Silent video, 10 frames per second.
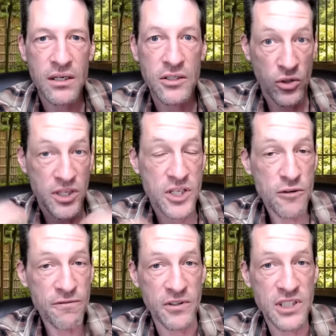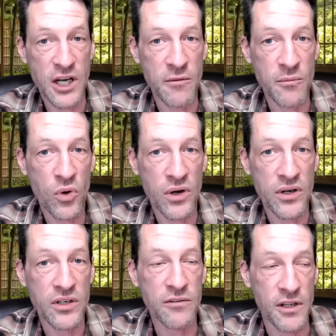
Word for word: so that you feel self-important. You